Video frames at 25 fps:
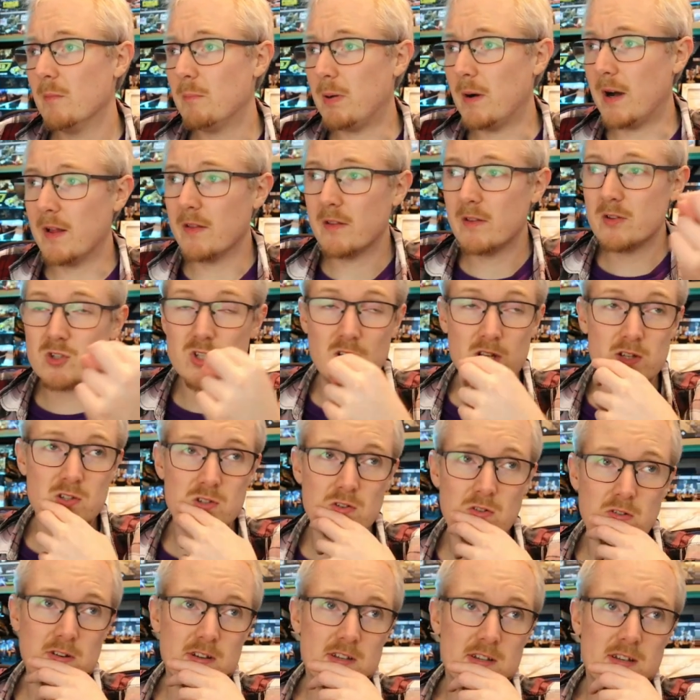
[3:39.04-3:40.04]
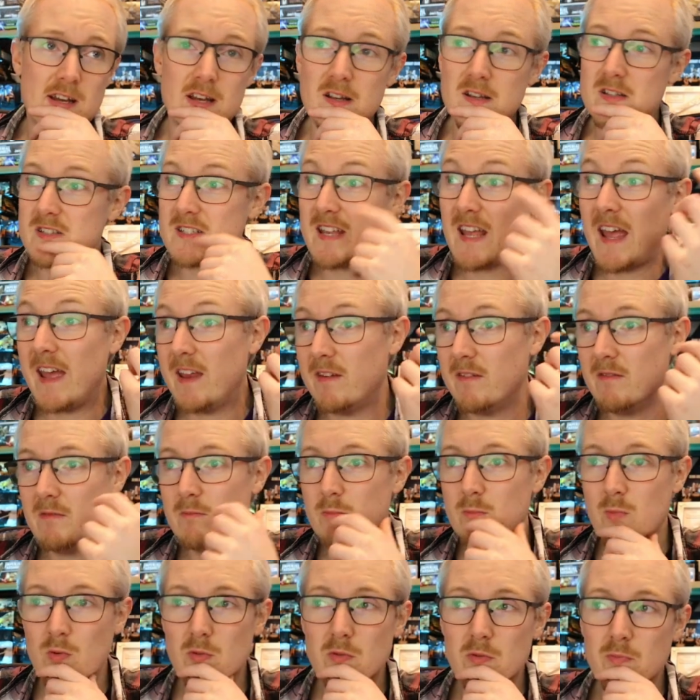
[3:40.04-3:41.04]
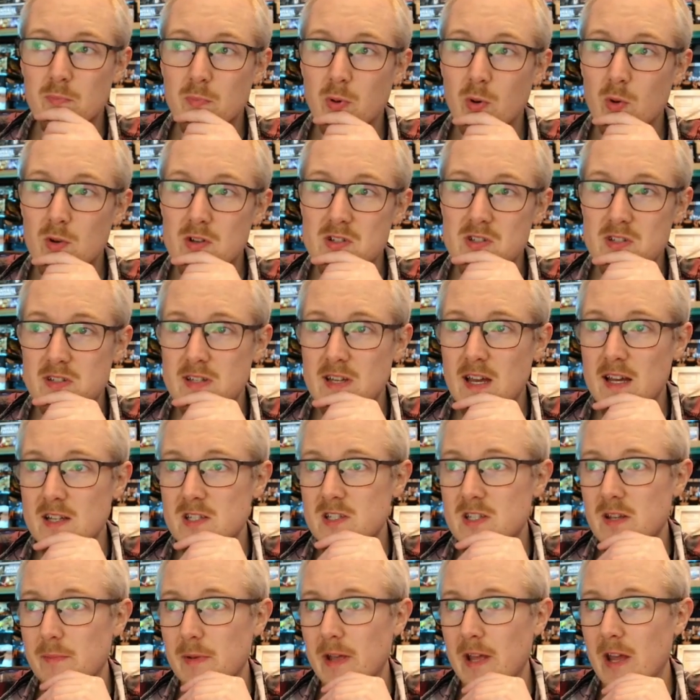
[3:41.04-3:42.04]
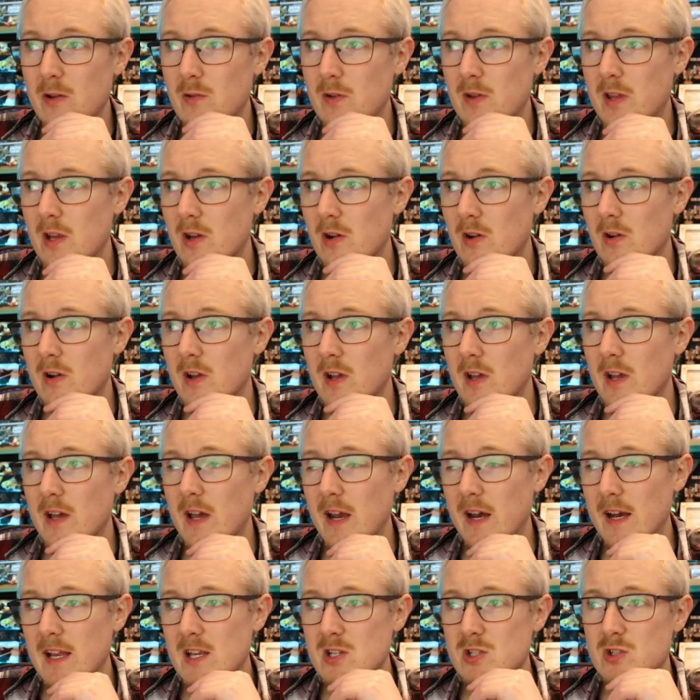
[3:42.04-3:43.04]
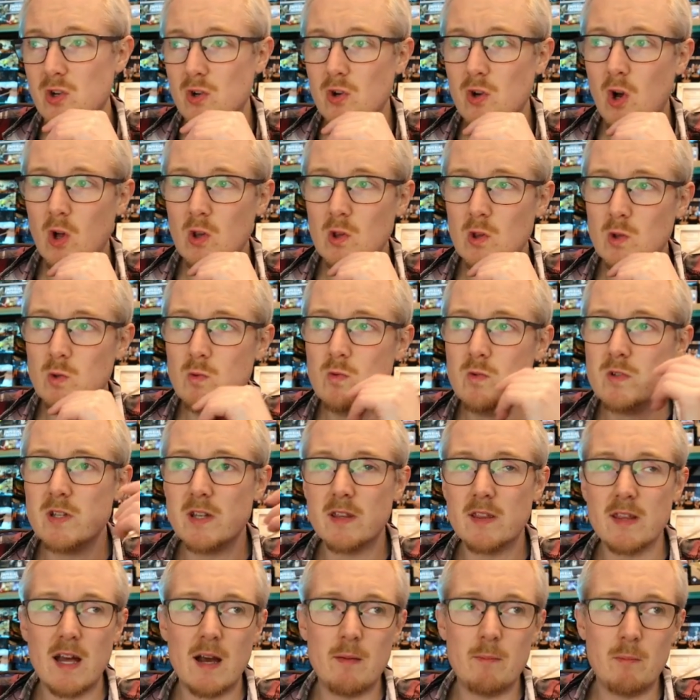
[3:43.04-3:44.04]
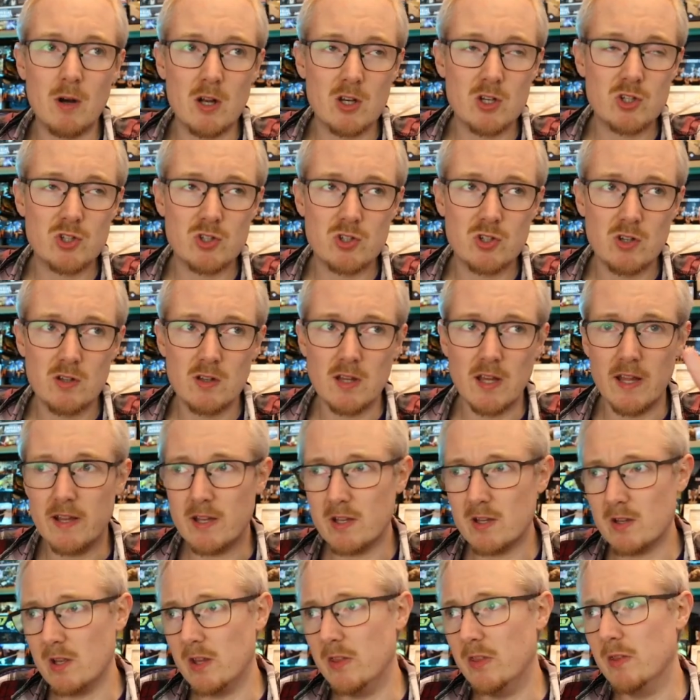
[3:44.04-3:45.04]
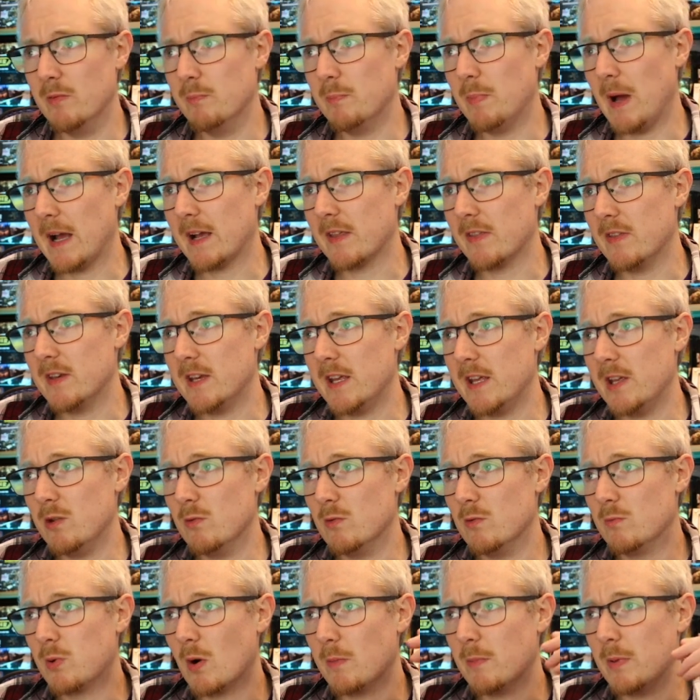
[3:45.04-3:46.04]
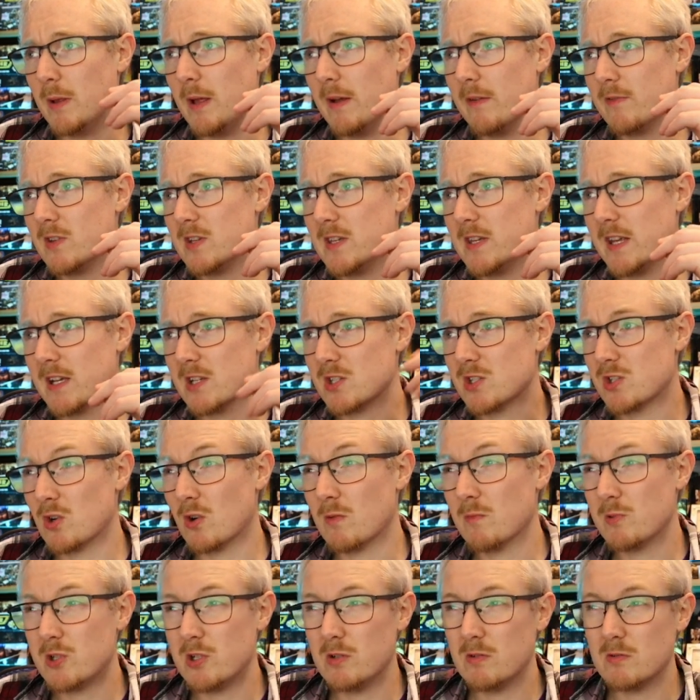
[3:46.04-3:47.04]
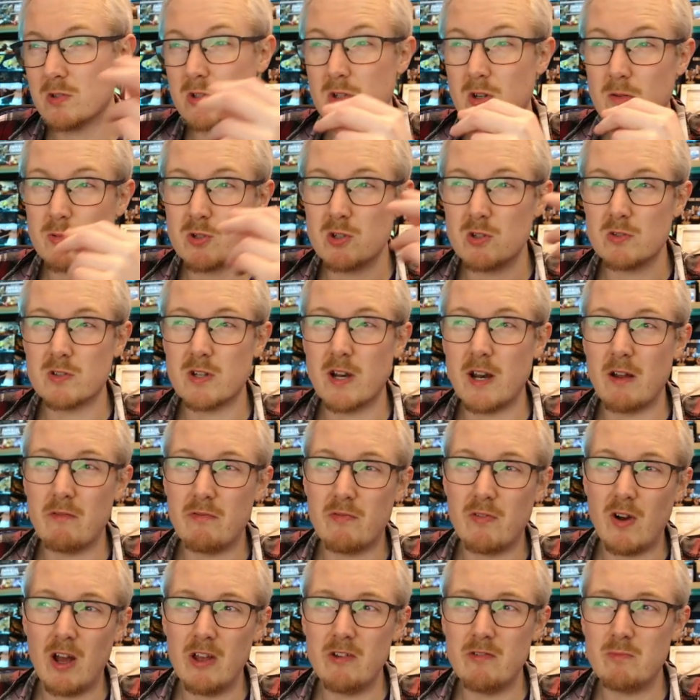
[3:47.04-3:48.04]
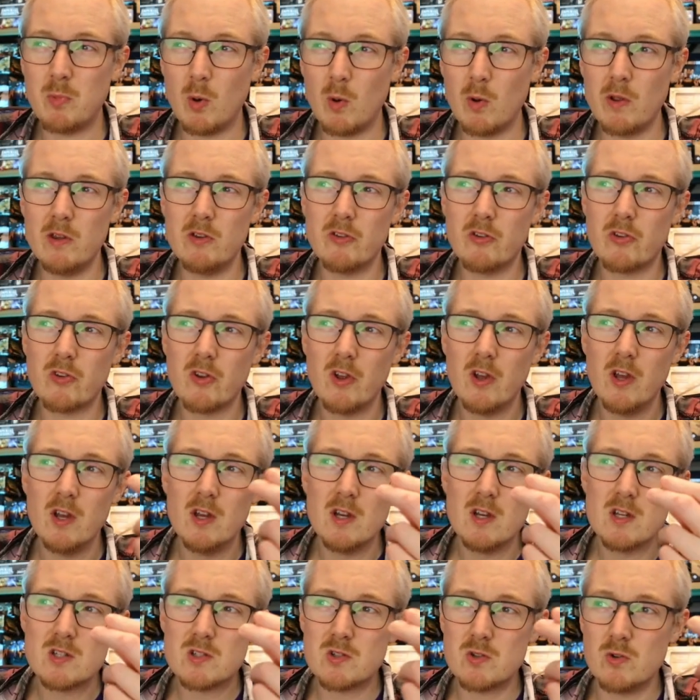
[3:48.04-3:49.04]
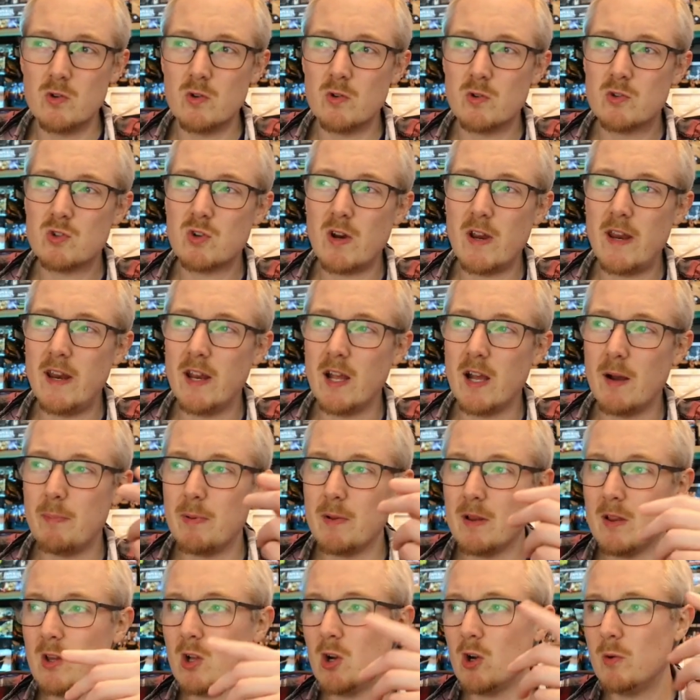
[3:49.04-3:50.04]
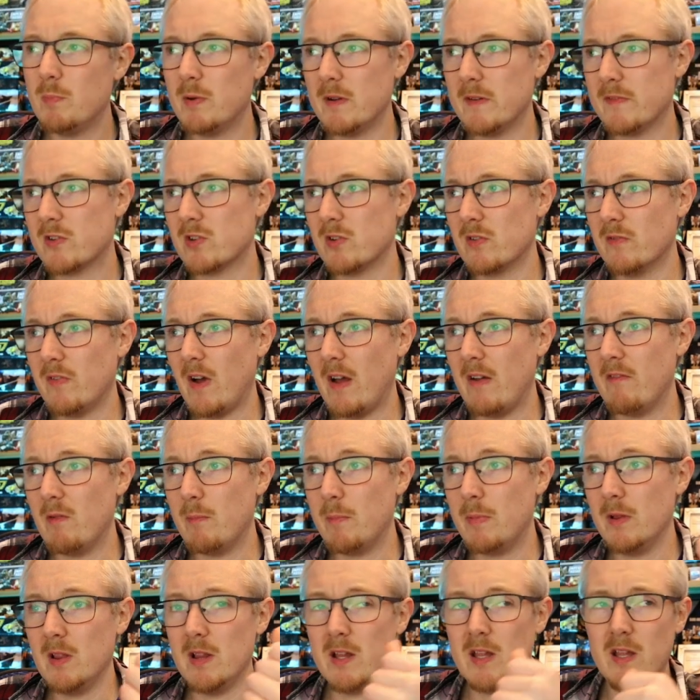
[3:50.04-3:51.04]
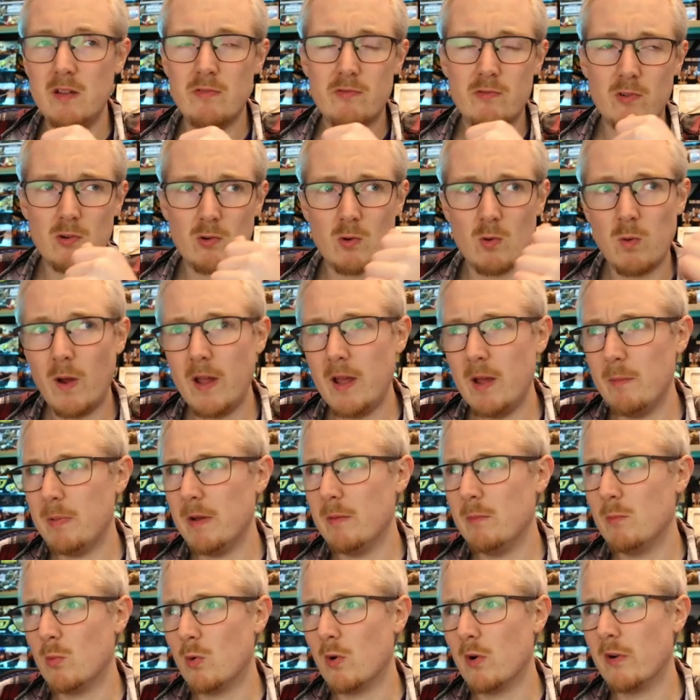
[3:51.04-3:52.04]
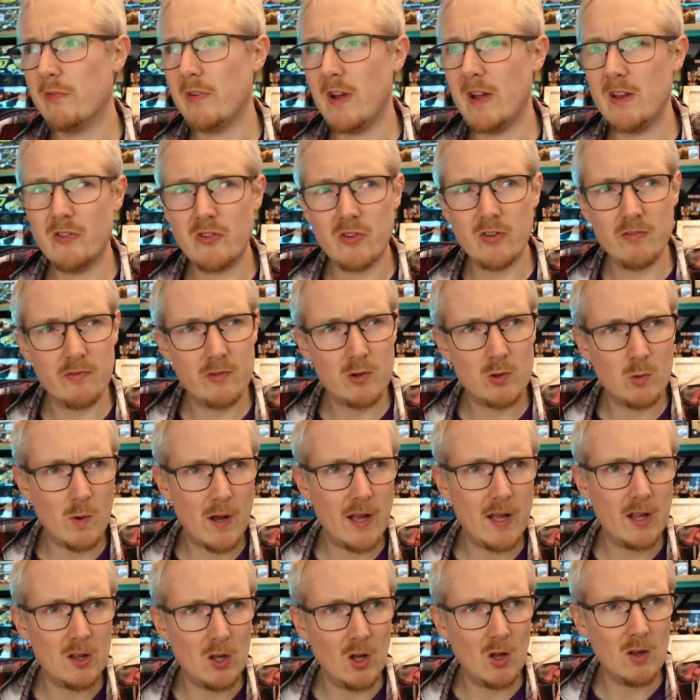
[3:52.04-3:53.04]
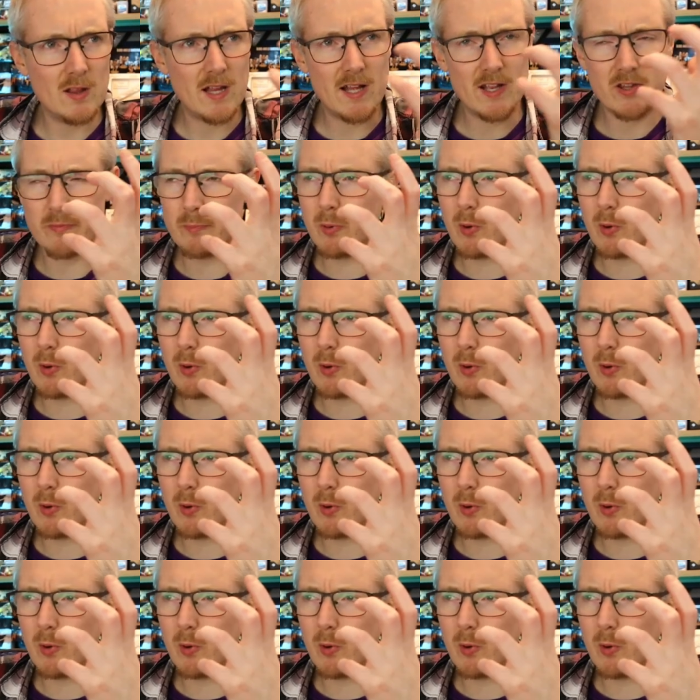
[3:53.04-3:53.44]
but Chainsword attacks, 10 more bonus attacks coming out here, and I guess you're not losing that much. Like back in the day, you'd probably have to take a Storm Shield. Storm Shields are now 5 points, so you're trading up a little bit of survivability for quite a bit more offensive and quite a lot less